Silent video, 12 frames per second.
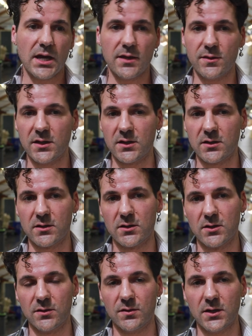Yeah, I think
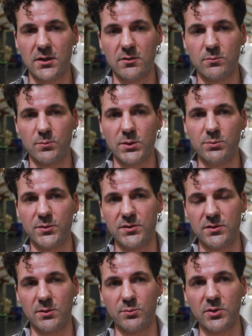that
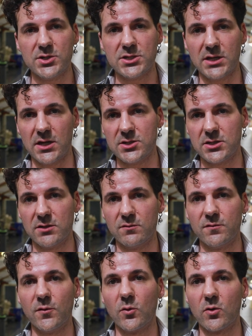people's appreciation
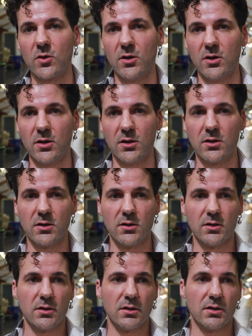for
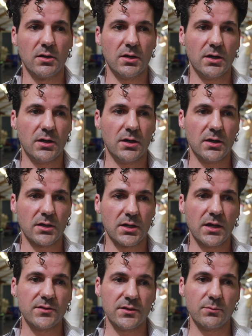uh,
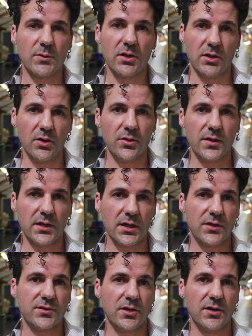custom clothing
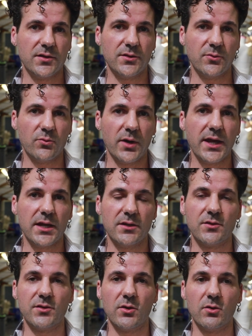has started to
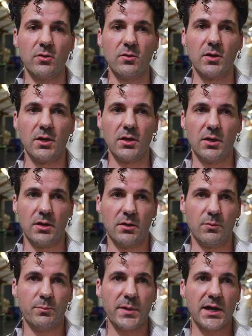wane, so
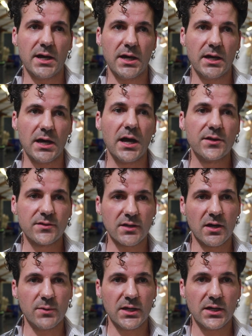by us
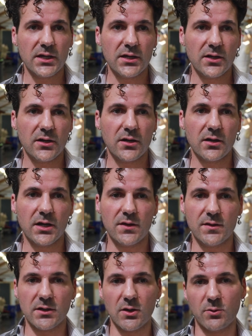coming here
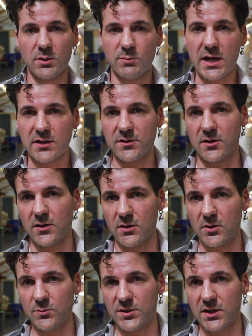and then going back to our
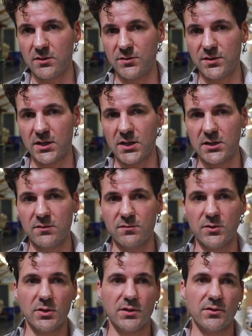hometowns, I kind of
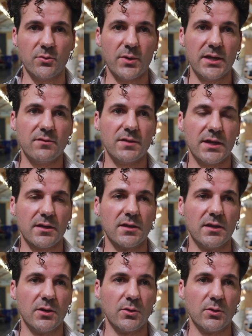view it as a way of like